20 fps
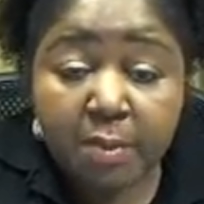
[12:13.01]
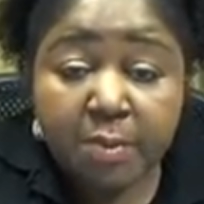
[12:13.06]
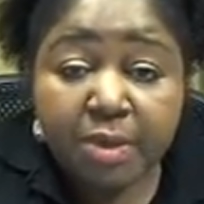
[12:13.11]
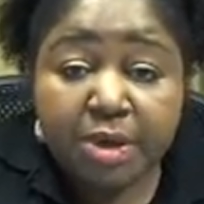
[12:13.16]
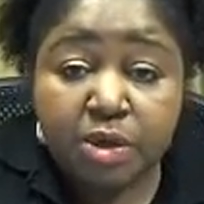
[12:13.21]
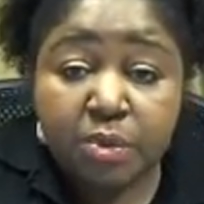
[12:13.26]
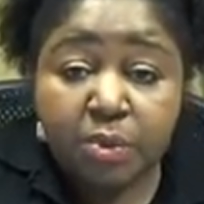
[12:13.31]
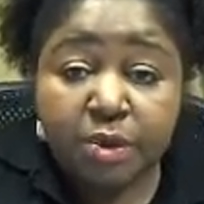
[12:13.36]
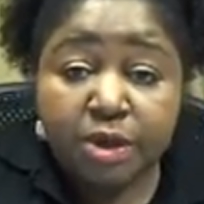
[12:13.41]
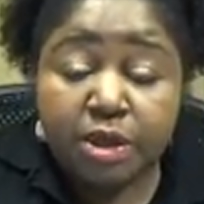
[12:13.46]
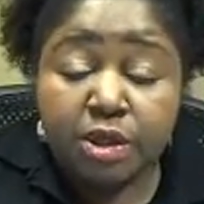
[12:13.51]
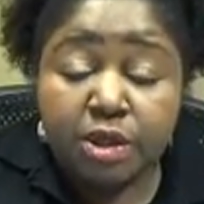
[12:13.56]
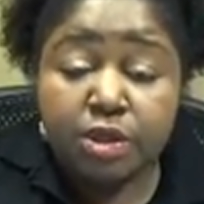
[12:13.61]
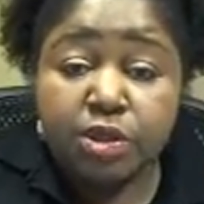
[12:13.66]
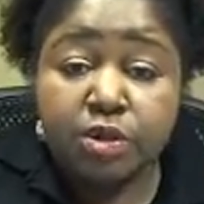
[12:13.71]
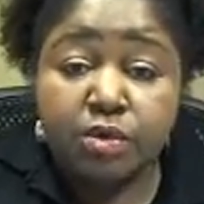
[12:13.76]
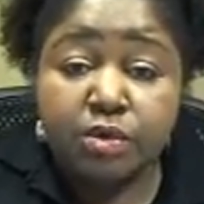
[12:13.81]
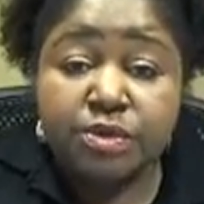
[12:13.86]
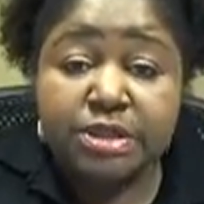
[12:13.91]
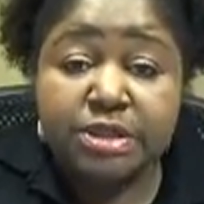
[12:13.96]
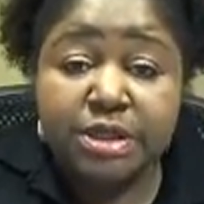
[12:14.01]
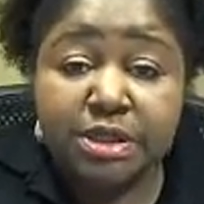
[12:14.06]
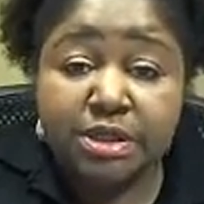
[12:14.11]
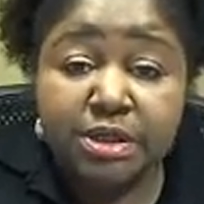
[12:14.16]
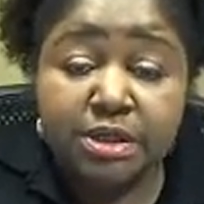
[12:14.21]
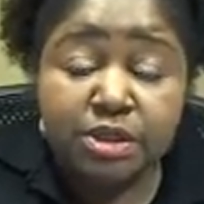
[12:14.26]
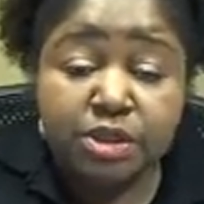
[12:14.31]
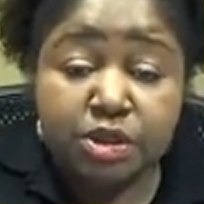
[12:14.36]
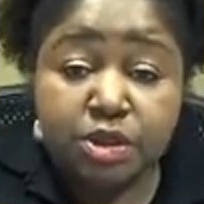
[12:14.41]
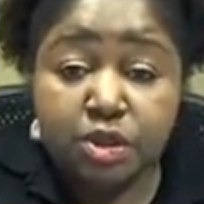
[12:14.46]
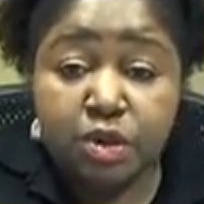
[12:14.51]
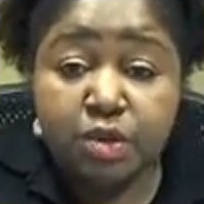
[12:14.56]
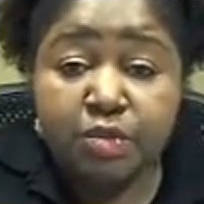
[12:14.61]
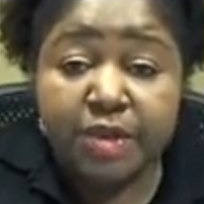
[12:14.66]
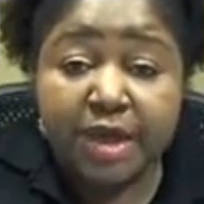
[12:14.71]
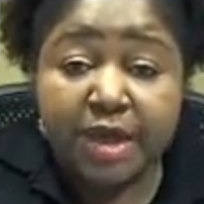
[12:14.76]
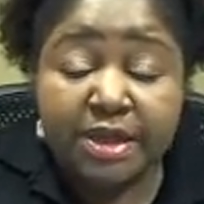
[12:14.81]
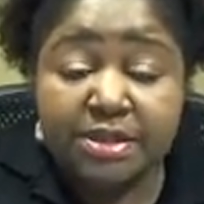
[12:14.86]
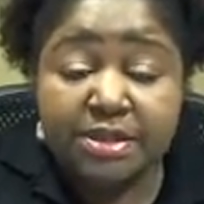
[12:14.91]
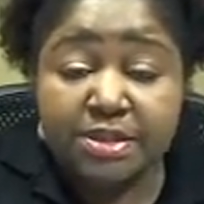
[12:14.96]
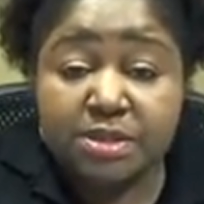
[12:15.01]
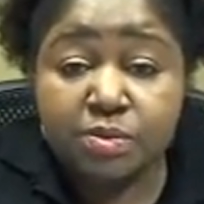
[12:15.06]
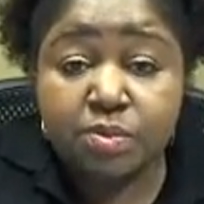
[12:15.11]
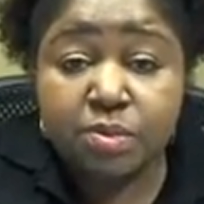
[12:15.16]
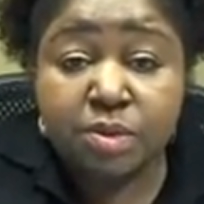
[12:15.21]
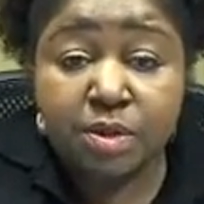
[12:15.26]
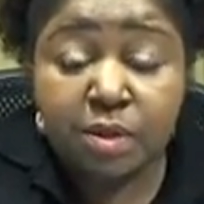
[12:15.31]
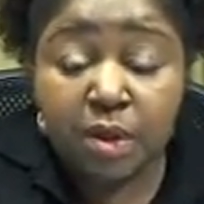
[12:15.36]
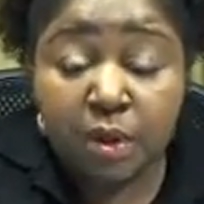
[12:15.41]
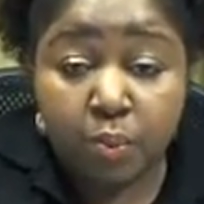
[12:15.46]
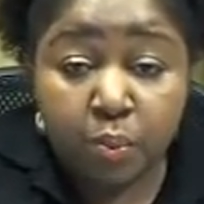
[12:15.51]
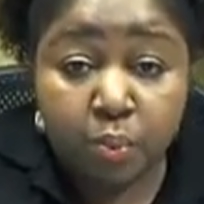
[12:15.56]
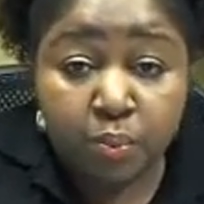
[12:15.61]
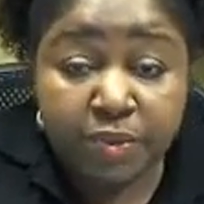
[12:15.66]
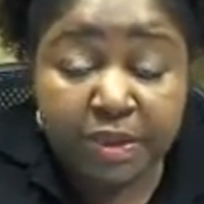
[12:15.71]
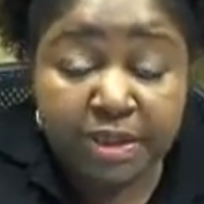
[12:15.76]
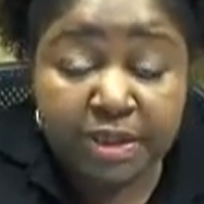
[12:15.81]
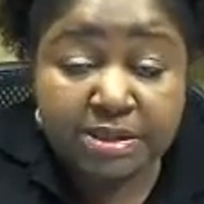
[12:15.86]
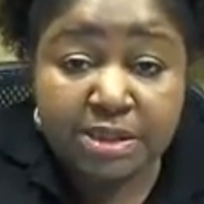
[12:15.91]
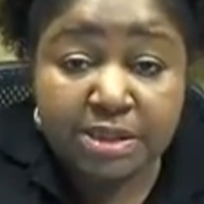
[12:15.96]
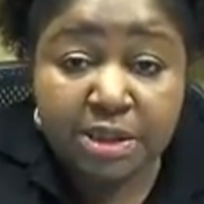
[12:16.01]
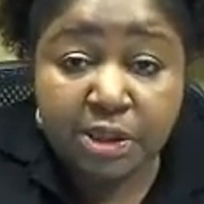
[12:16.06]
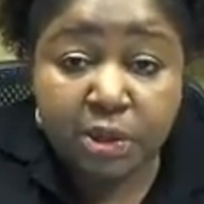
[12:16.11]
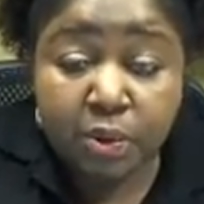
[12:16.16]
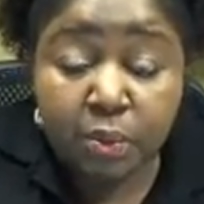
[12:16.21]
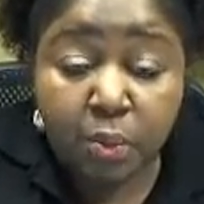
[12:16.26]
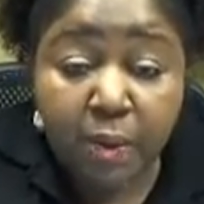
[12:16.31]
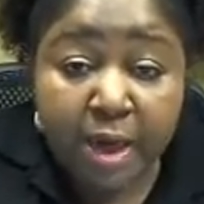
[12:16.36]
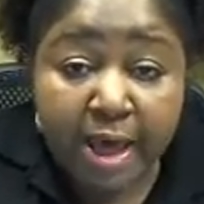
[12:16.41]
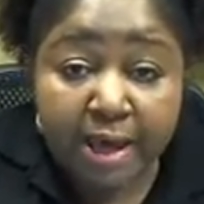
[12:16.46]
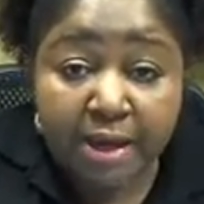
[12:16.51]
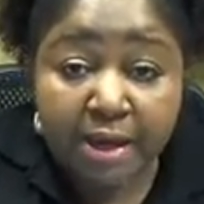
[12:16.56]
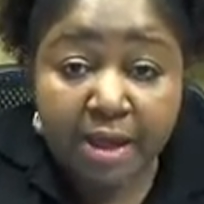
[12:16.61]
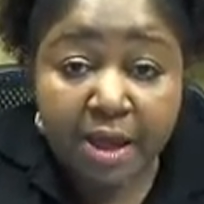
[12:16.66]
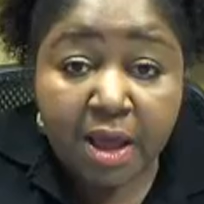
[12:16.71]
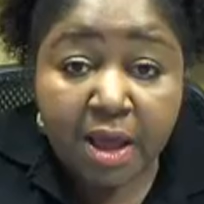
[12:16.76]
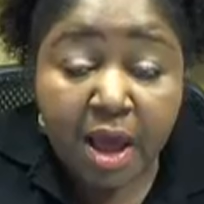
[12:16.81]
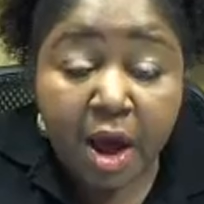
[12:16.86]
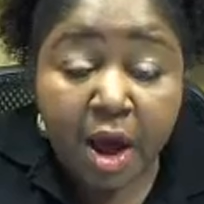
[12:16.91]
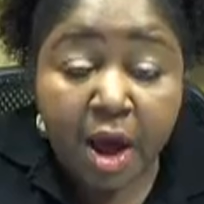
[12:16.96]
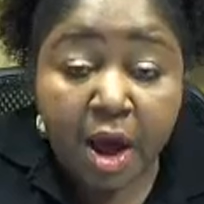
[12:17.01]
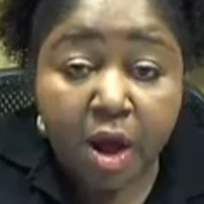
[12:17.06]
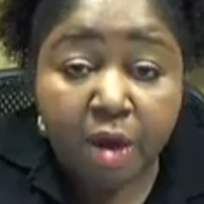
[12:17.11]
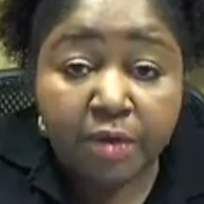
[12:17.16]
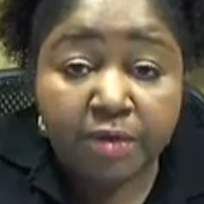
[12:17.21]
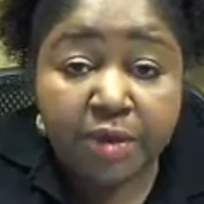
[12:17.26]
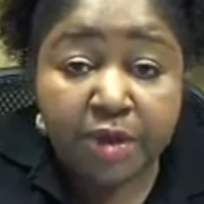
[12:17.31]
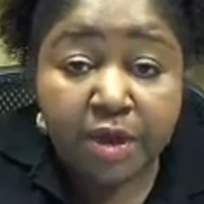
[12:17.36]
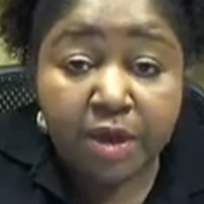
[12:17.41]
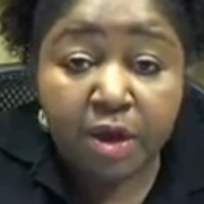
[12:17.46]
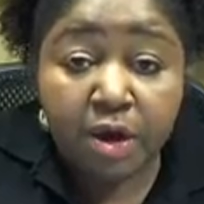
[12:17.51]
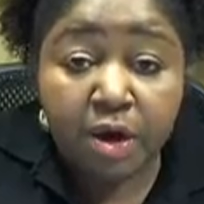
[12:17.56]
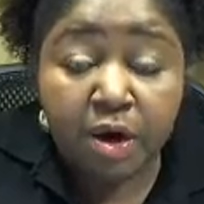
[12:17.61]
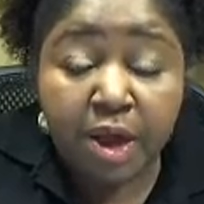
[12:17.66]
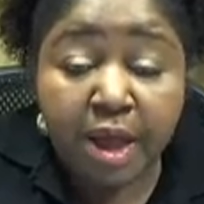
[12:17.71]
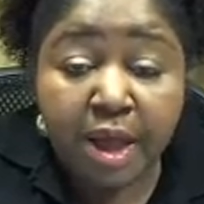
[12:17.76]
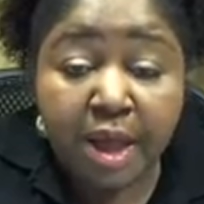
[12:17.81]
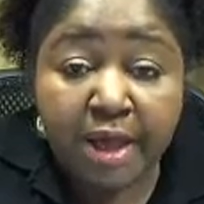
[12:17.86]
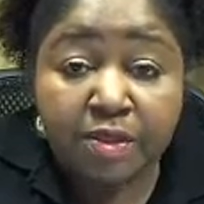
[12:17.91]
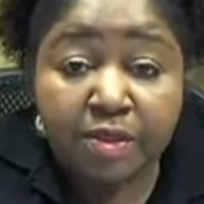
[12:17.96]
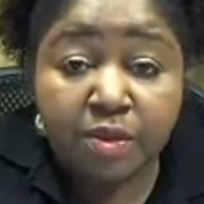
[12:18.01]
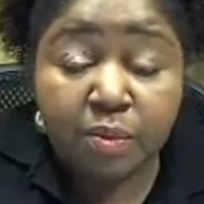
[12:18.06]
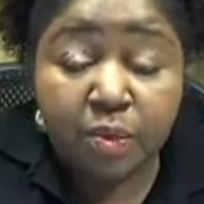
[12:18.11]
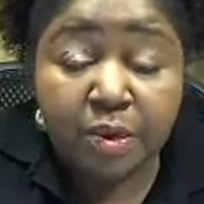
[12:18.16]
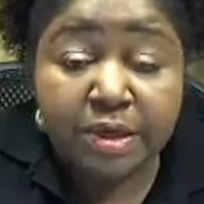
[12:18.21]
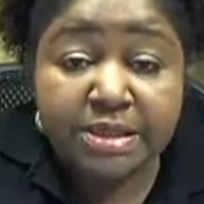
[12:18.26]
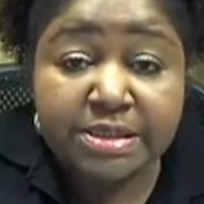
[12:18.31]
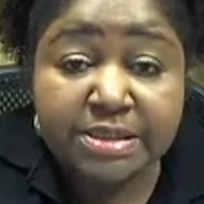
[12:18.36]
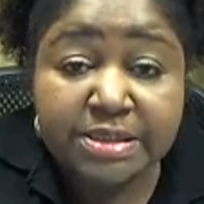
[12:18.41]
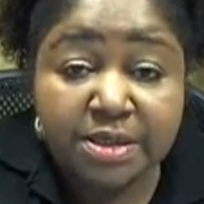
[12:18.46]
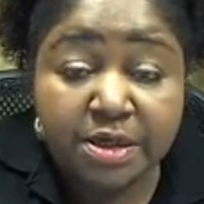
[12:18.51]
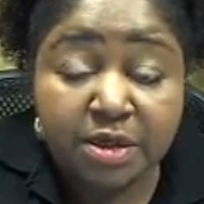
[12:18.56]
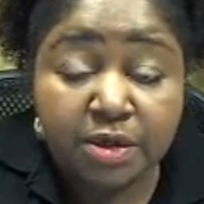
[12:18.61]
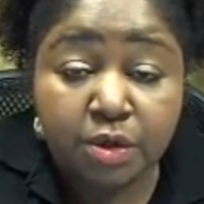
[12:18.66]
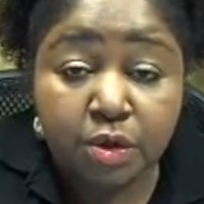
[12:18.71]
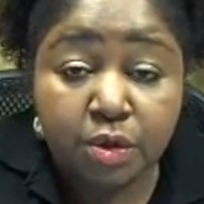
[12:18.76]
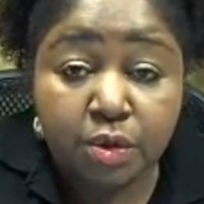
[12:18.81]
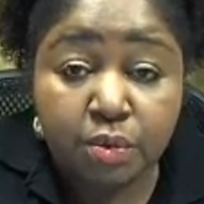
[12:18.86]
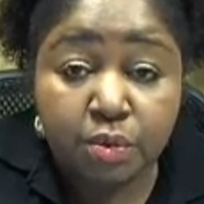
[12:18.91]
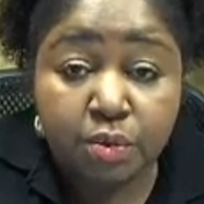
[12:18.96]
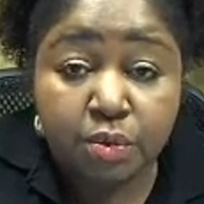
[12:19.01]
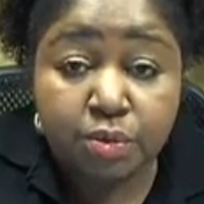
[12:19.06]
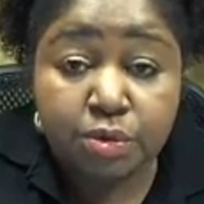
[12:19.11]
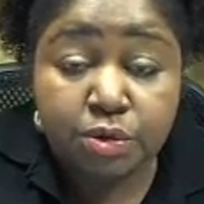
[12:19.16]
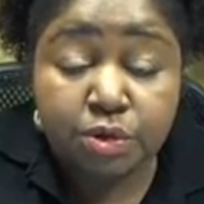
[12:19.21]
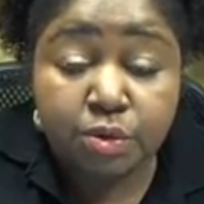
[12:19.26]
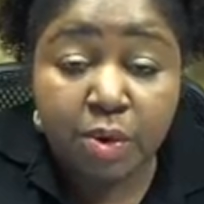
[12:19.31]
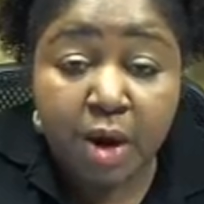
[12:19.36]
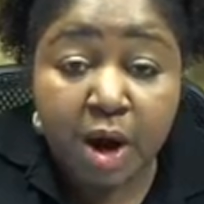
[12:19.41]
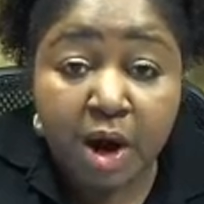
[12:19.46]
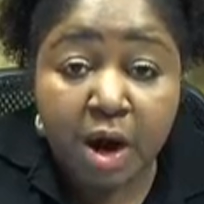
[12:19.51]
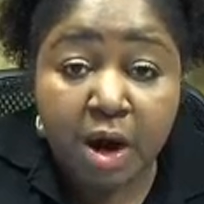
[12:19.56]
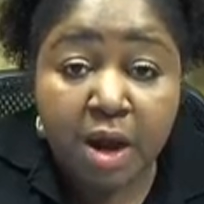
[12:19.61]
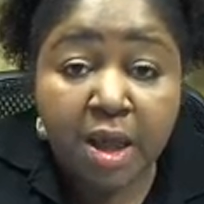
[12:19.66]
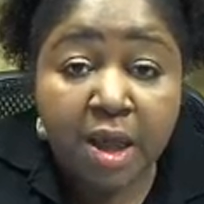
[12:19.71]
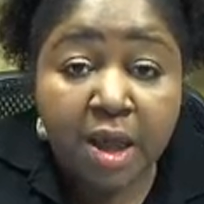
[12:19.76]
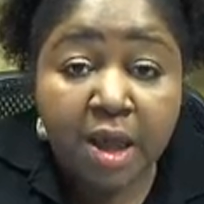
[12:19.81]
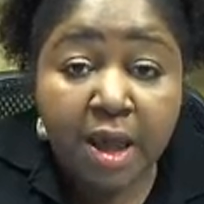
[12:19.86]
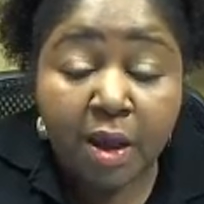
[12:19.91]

But you want to use a conditioner that's a little wet on the hair, and you want to sit under a cool dryer.